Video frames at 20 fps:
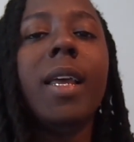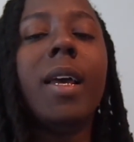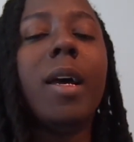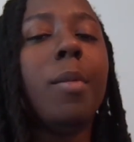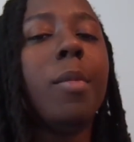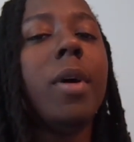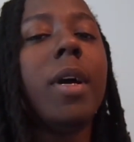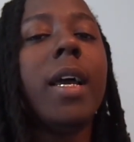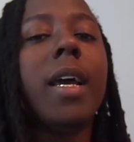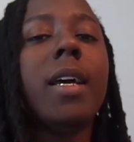
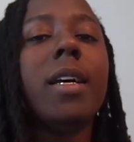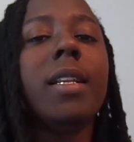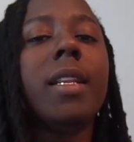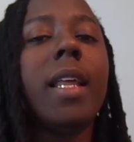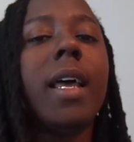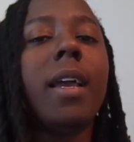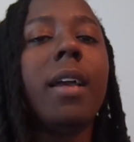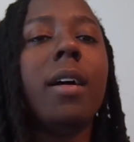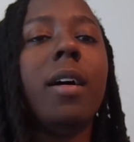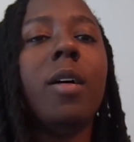I'm gonna have
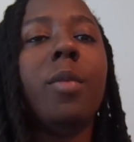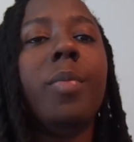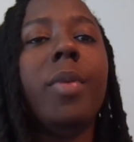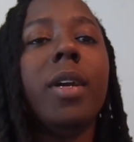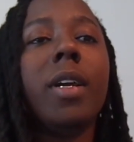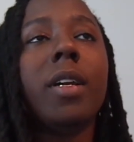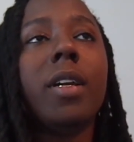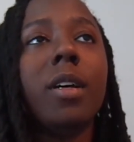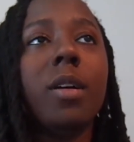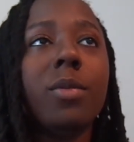like
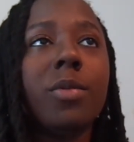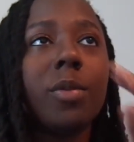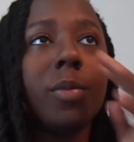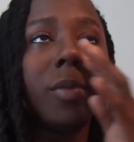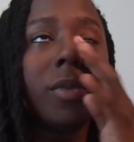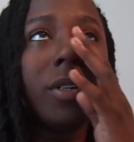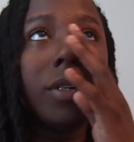pickups.